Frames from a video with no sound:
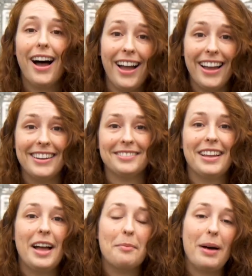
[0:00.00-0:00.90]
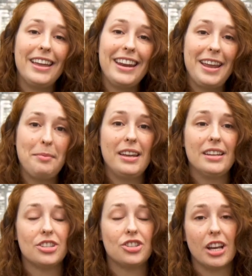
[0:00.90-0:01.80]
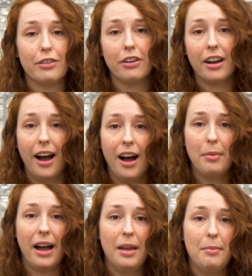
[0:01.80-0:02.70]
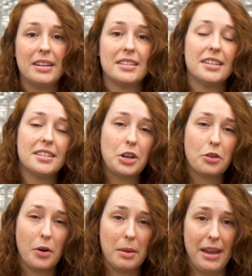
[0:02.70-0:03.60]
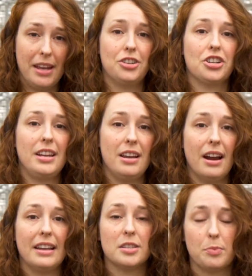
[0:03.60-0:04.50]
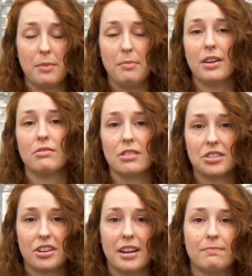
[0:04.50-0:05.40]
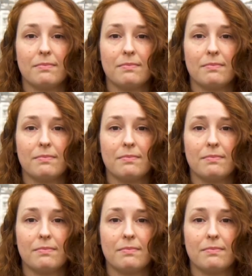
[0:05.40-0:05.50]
Hi, my name is Jennifer Cobb. I am an assistant growing manager here at Spring Meadow Nursery.